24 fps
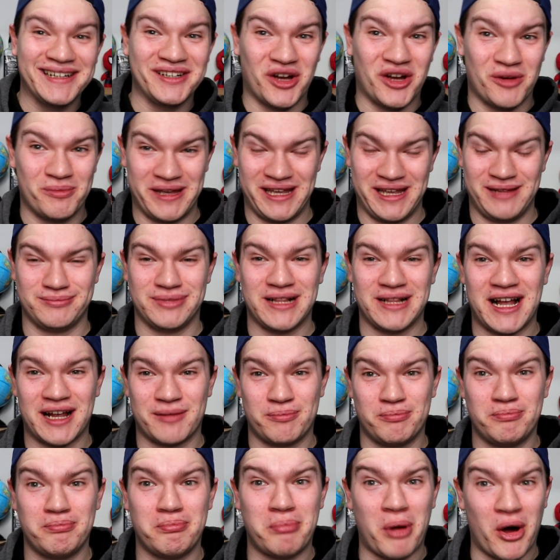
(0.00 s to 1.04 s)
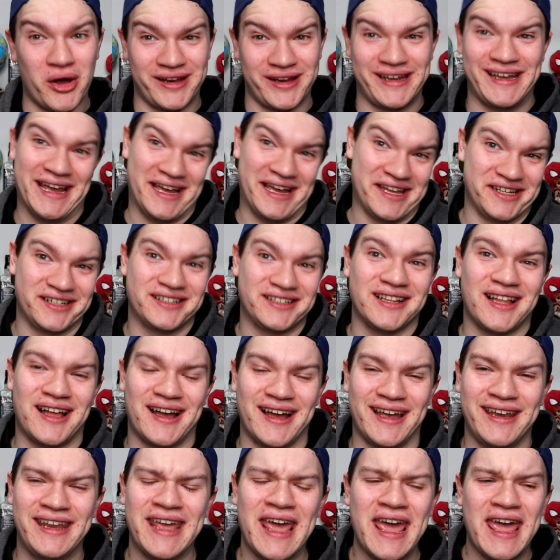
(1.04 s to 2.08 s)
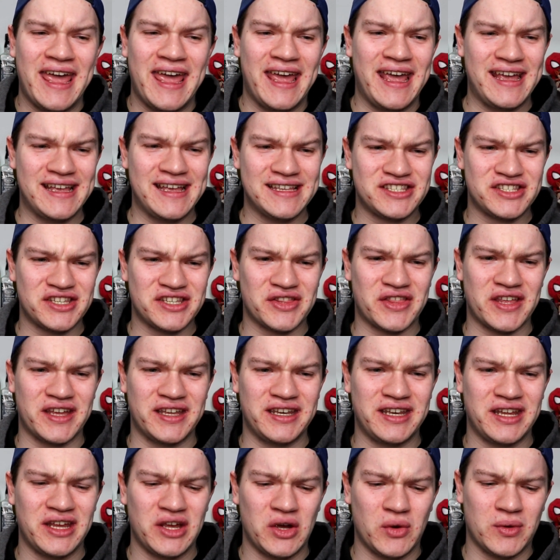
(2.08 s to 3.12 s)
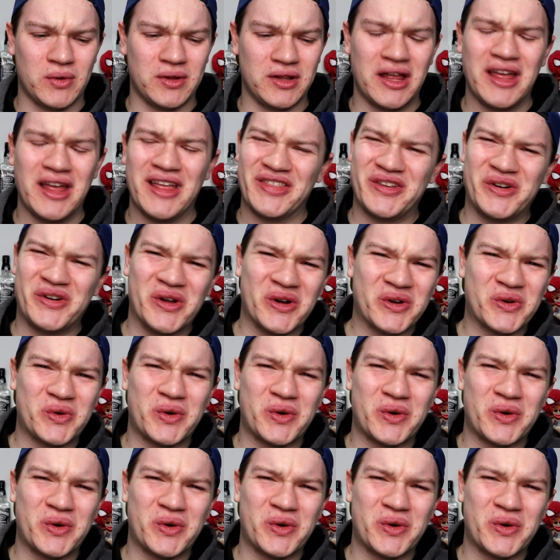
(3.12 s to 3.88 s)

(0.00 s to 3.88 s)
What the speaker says: it not being Black Bonnie and Clyde is that, well, they're not